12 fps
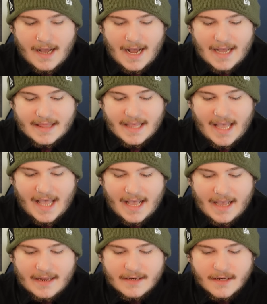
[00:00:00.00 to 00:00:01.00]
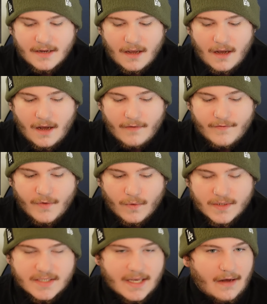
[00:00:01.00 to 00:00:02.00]
at the hand of
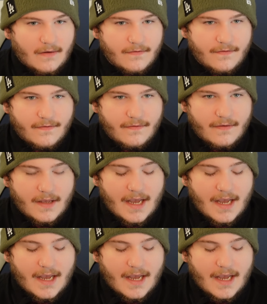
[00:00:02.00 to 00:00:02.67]
yourself.